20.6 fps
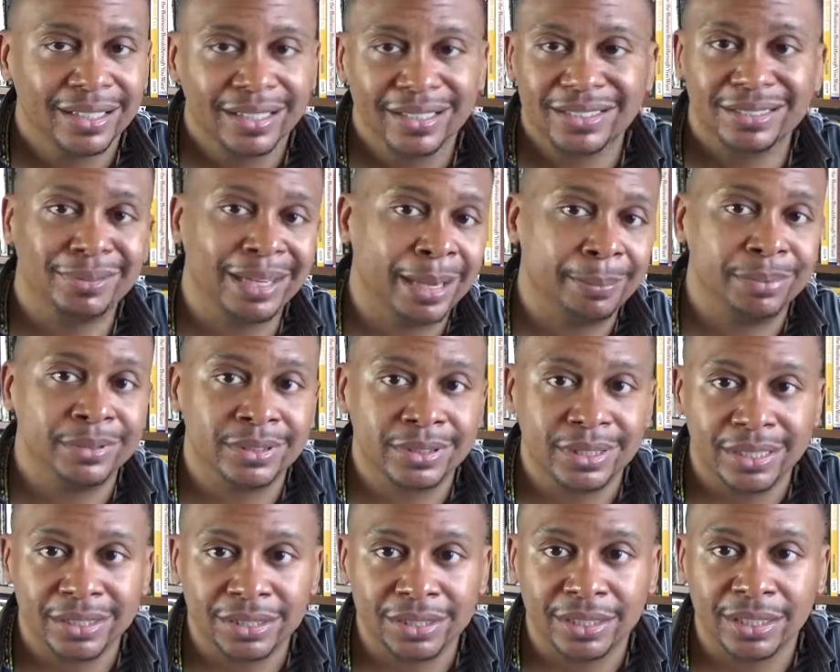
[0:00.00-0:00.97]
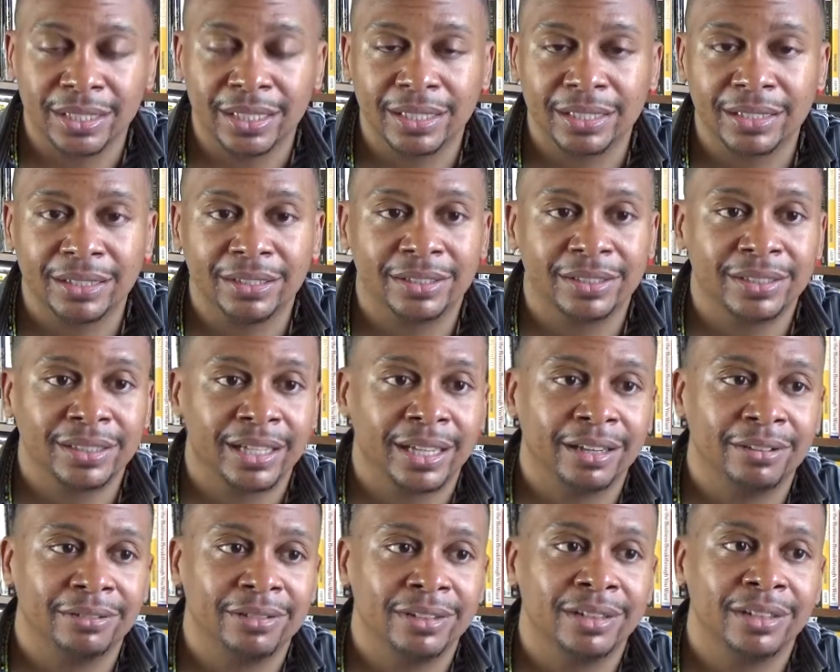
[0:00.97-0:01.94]
some opposition, you know,
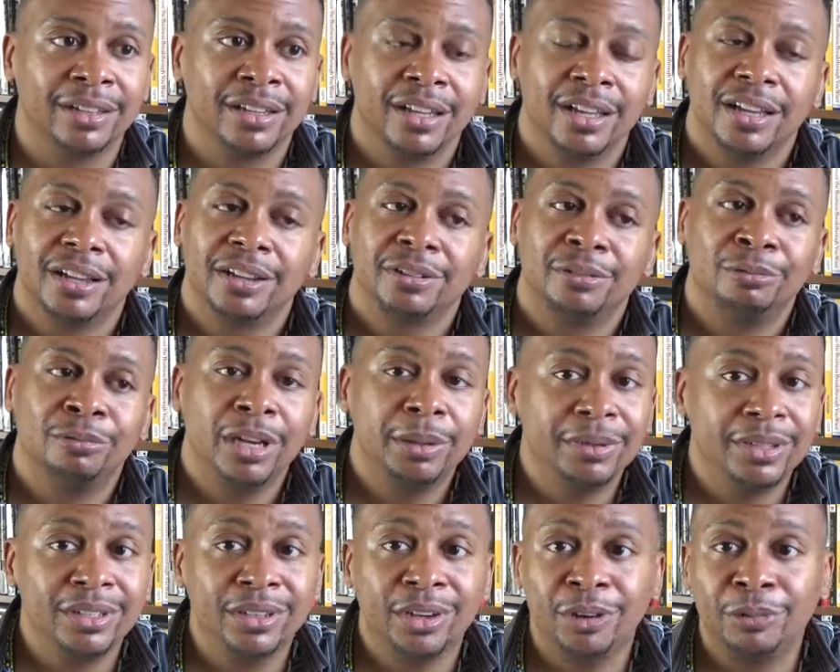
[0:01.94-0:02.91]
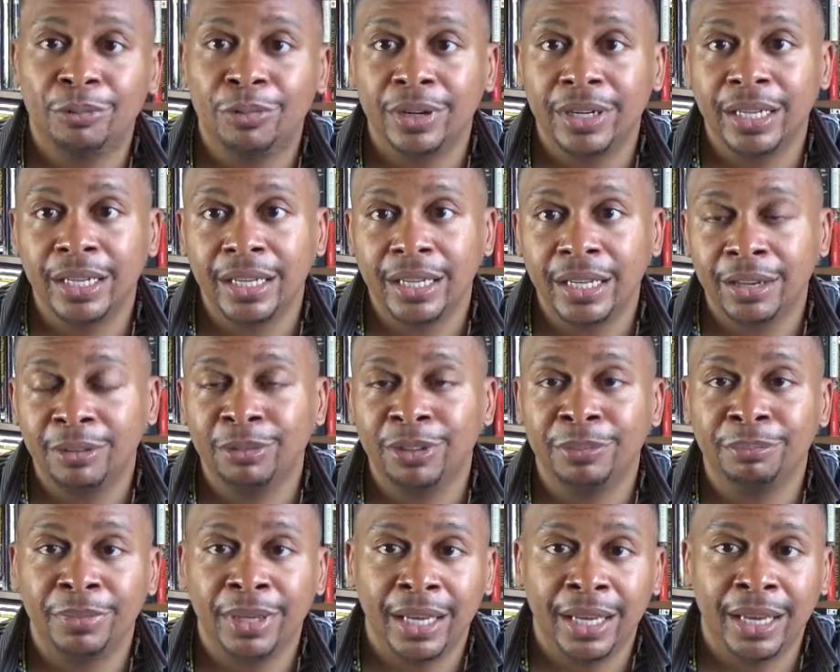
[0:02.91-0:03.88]
like, well, women don't want to hear
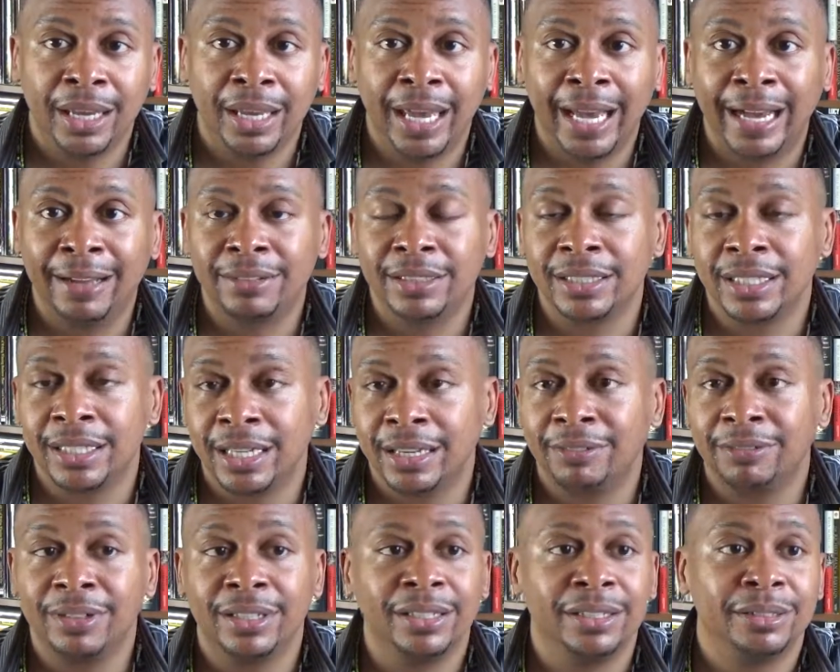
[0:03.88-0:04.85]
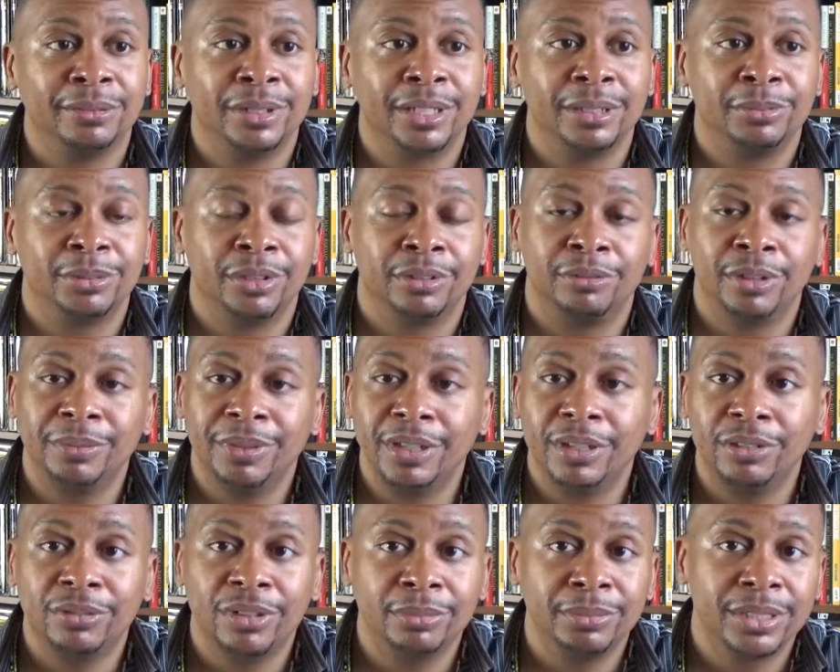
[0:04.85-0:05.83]
what men have to give to them anymore. Women
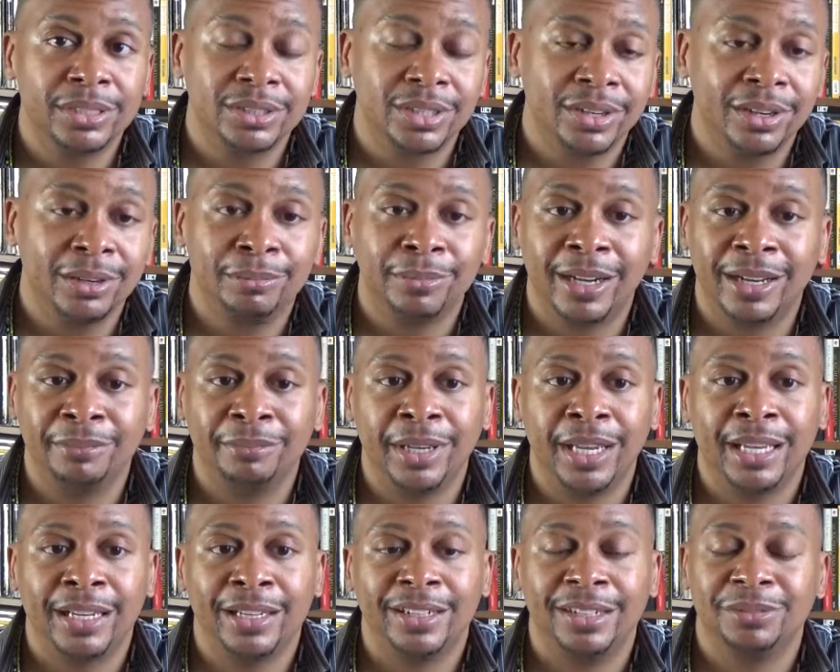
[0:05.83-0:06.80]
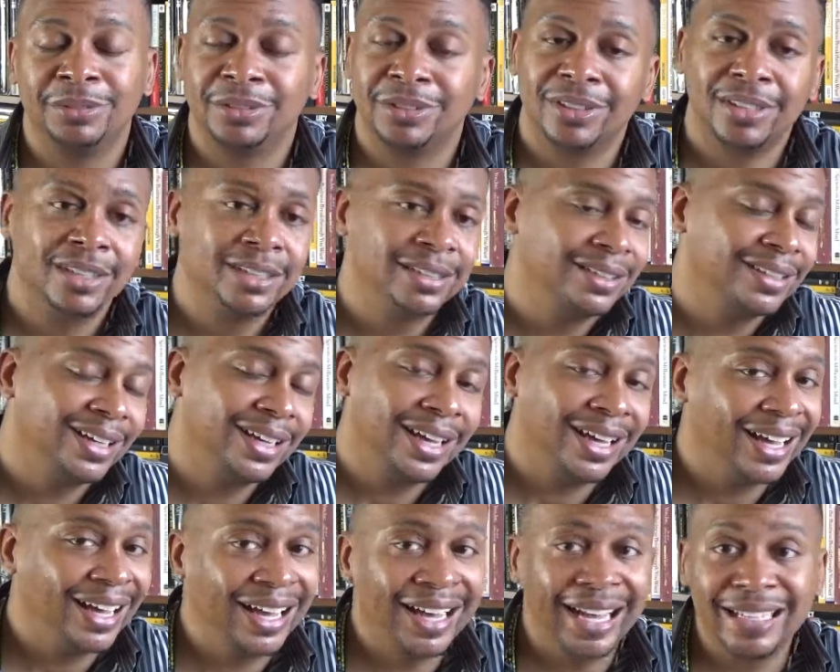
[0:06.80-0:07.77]
don't want to be taught by men anymore.
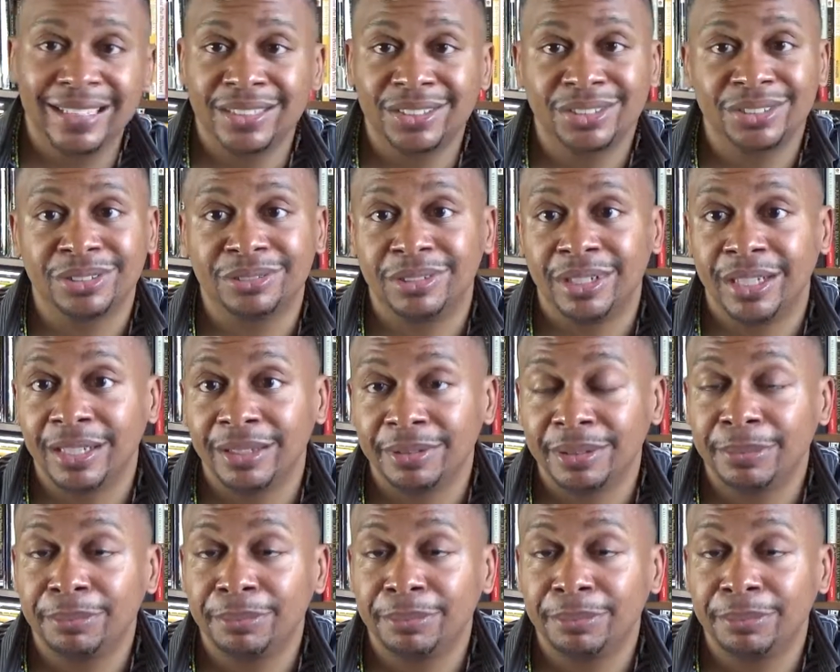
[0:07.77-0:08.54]
I disagree.